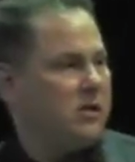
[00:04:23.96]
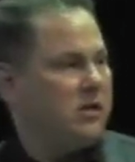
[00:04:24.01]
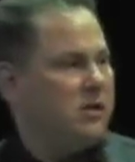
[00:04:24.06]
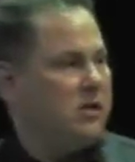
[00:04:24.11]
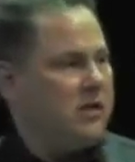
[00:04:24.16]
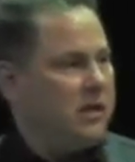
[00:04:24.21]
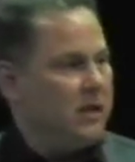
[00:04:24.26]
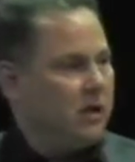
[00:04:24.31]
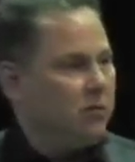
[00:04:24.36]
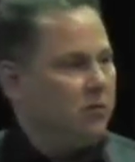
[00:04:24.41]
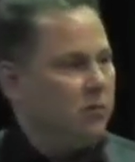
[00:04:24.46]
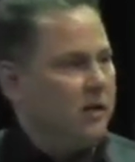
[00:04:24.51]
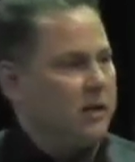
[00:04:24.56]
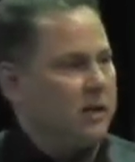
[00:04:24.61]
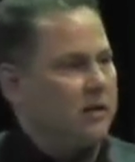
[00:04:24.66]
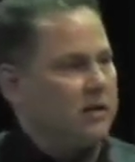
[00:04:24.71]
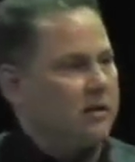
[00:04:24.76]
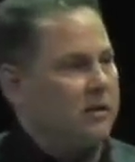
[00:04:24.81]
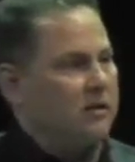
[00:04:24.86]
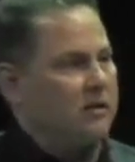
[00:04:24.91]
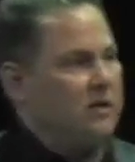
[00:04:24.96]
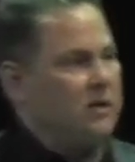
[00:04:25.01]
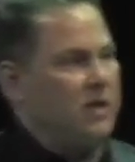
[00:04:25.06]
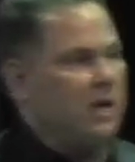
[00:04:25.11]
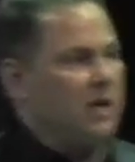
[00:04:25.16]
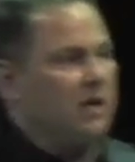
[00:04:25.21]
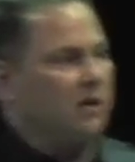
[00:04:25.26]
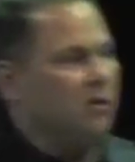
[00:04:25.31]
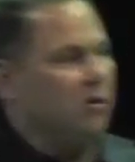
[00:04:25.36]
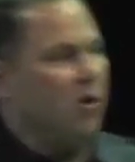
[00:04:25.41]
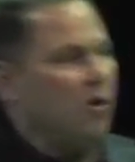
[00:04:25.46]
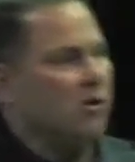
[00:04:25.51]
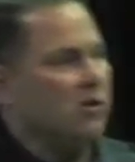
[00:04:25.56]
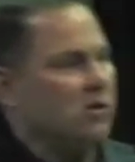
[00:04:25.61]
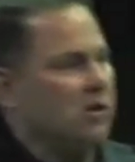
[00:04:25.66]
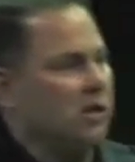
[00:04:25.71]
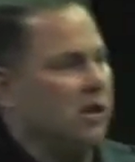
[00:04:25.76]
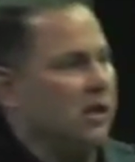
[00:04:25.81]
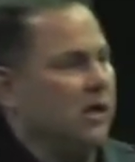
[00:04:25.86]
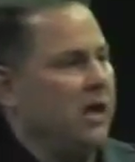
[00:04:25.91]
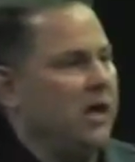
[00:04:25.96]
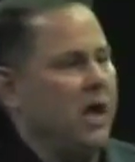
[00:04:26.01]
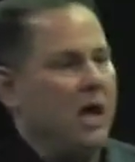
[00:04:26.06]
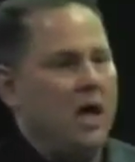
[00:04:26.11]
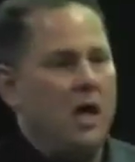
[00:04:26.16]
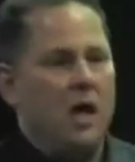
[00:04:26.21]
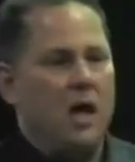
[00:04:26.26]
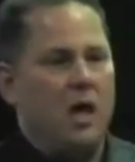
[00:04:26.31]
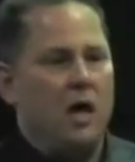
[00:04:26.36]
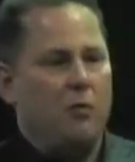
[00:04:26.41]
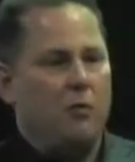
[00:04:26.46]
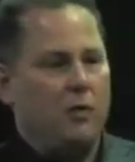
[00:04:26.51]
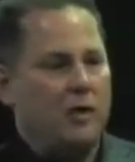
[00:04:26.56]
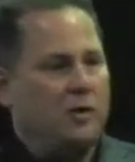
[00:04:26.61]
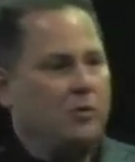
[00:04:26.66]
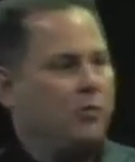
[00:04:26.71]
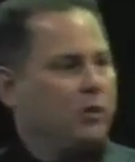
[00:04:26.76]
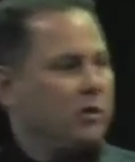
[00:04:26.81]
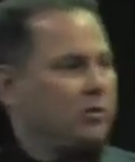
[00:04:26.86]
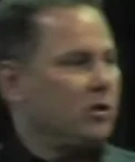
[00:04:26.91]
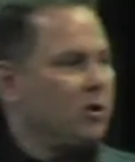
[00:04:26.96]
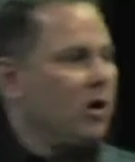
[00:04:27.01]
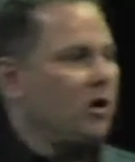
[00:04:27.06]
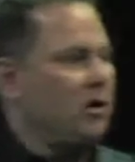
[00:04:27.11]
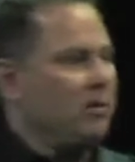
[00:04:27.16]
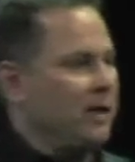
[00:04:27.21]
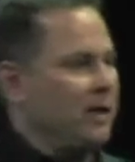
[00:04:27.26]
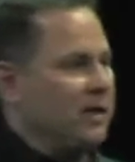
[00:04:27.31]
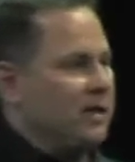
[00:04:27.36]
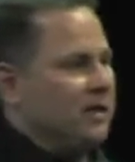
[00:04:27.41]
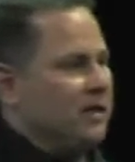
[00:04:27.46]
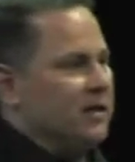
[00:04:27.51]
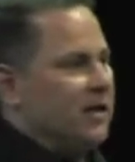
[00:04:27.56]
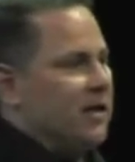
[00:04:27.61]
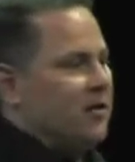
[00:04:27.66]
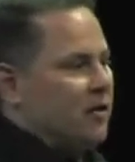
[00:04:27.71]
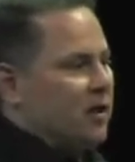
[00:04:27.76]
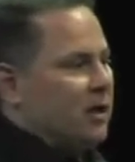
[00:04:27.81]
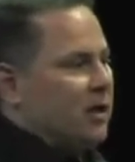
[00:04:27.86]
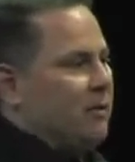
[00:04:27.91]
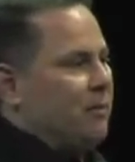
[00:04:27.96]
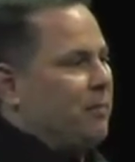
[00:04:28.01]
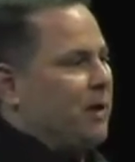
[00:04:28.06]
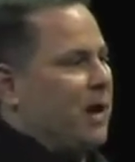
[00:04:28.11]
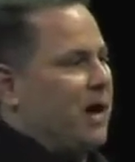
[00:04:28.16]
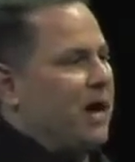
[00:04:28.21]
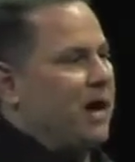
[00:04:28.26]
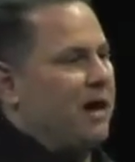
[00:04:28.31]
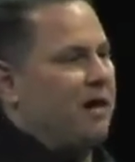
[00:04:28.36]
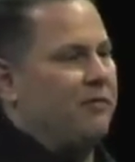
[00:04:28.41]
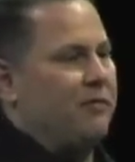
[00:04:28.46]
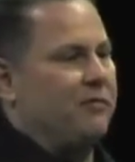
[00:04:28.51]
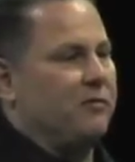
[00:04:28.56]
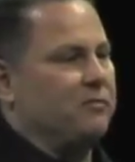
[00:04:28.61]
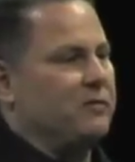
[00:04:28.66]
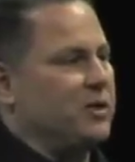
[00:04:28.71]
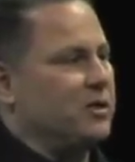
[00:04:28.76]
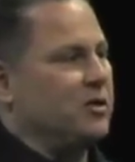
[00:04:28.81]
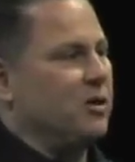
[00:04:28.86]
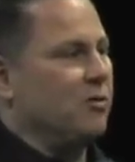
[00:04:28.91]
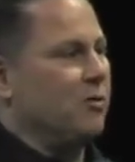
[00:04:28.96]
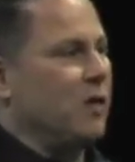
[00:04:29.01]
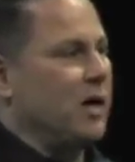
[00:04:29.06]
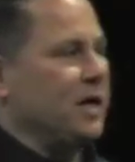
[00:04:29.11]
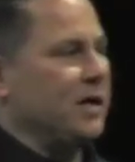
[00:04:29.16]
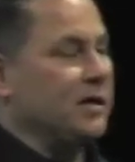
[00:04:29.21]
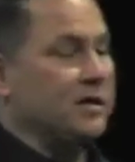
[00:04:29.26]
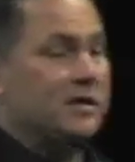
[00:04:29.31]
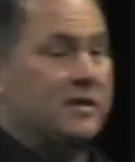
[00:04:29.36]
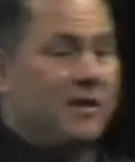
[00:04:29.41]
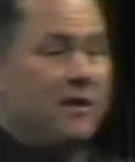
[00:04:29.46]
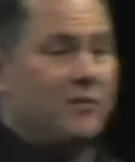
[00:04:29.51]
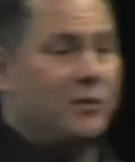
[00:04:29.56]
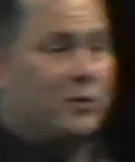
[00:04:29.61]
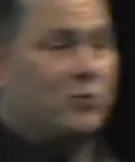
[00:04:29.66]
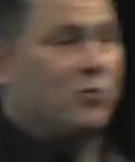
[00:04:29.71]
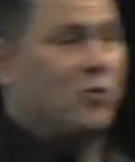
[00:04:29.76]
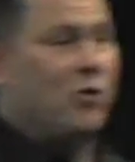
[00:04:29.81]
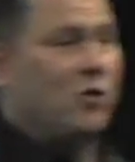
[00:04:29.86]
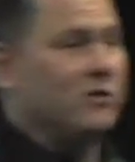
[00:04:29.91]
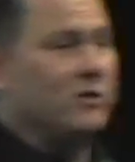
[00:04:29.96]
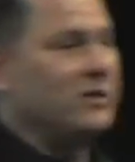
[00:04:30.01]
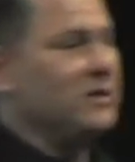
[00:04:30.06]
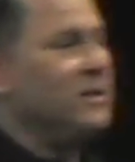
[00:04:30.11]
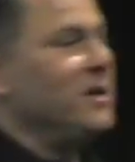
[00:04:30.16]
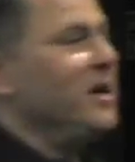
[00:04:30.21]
deal with psychologically, which we'll talk about in another clip I have from Snow White and the Seven Dwarfs,